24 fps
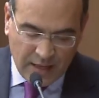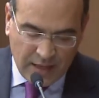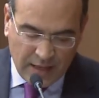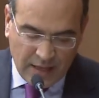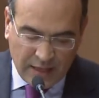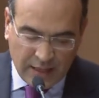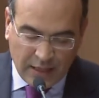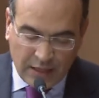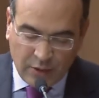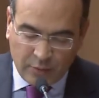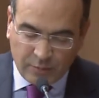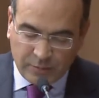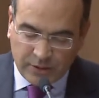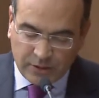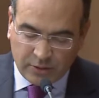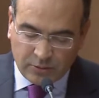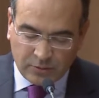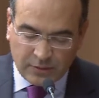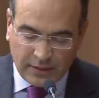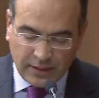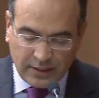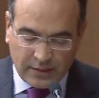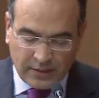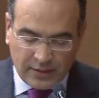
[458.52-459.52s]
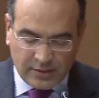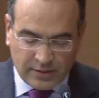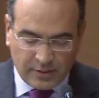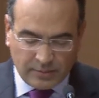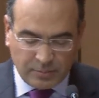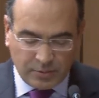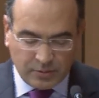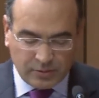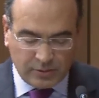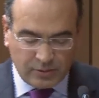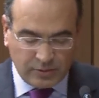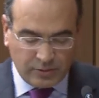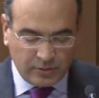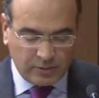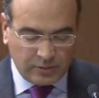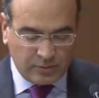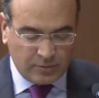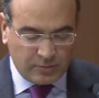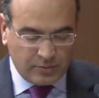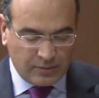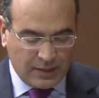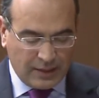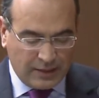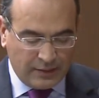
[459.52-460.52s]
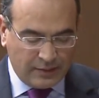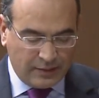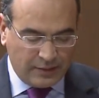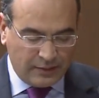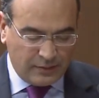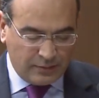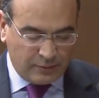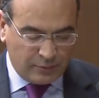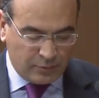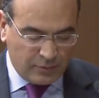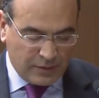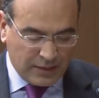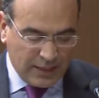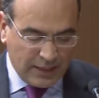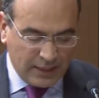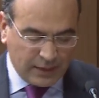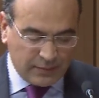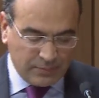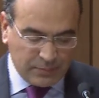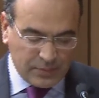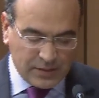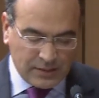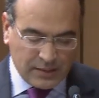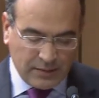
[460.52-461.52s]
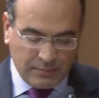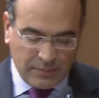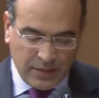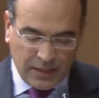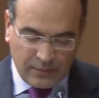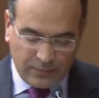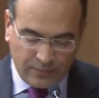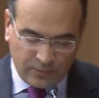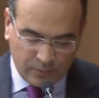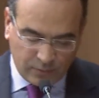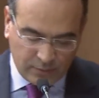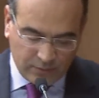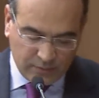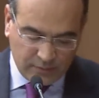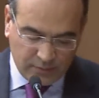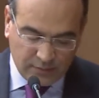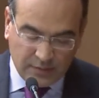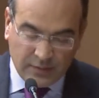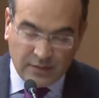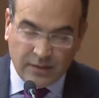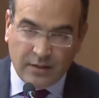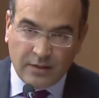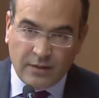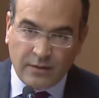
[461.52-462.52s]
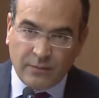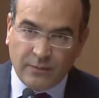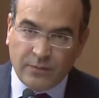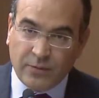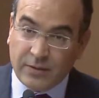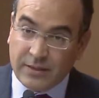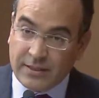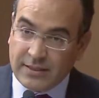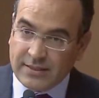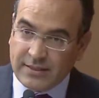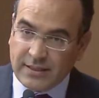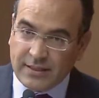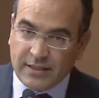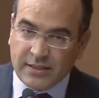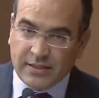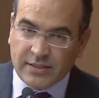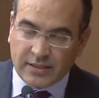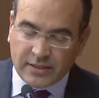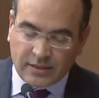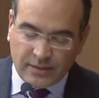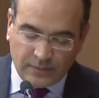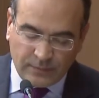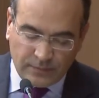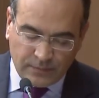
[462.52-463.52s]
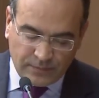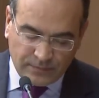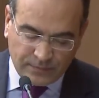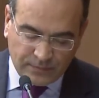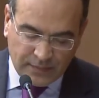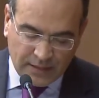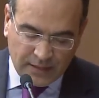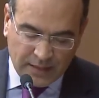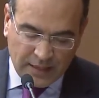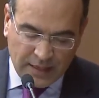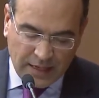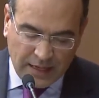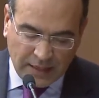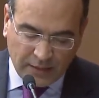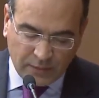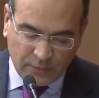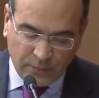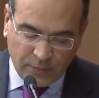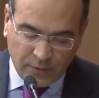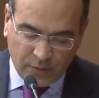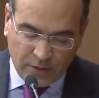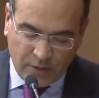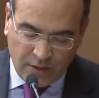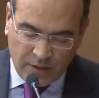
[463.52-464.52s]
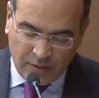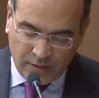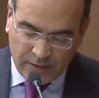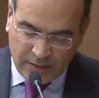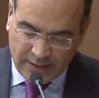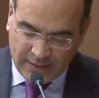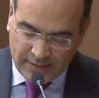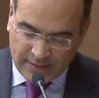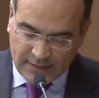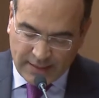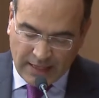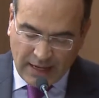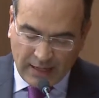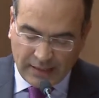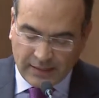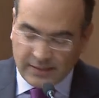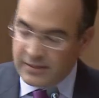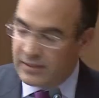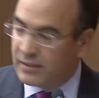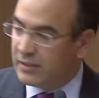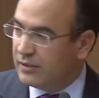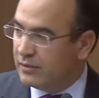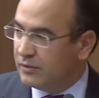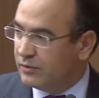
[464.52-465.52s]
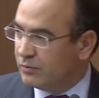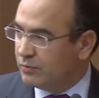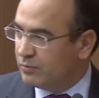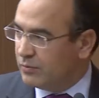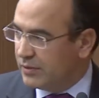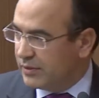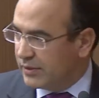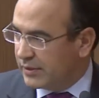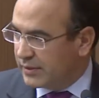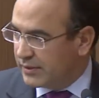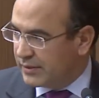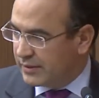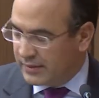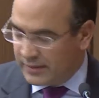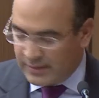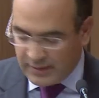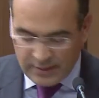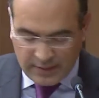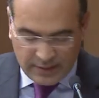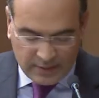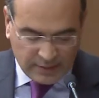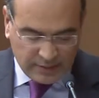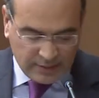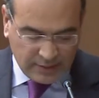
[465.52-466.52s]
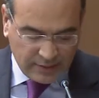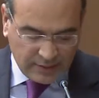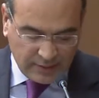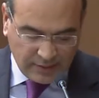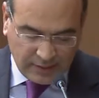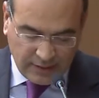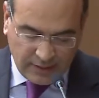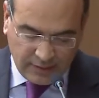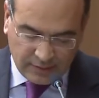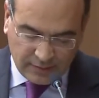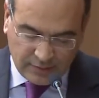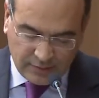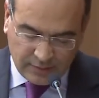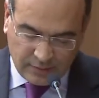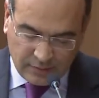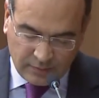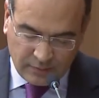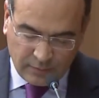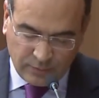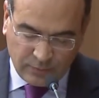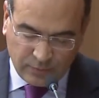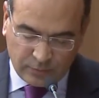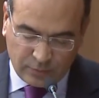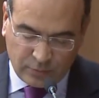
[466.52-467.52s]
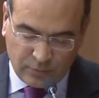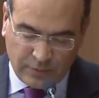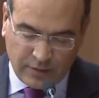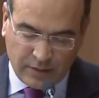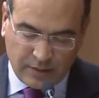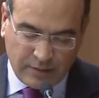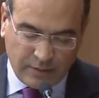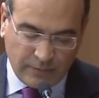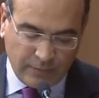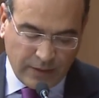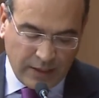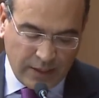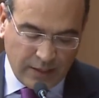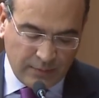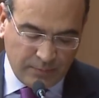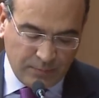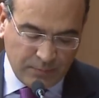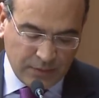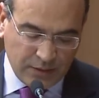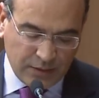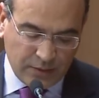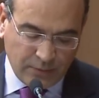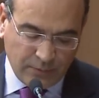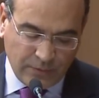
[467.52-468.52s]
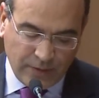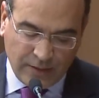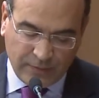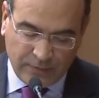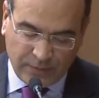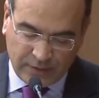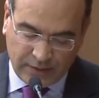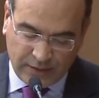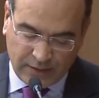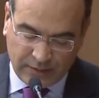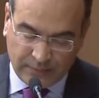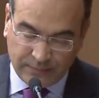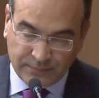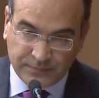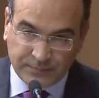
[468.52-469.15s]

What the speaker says: Allow me to take this opportunity to thank Mr. Melfoot for this initiative and for all his excellent work dedicated to the development of Africa.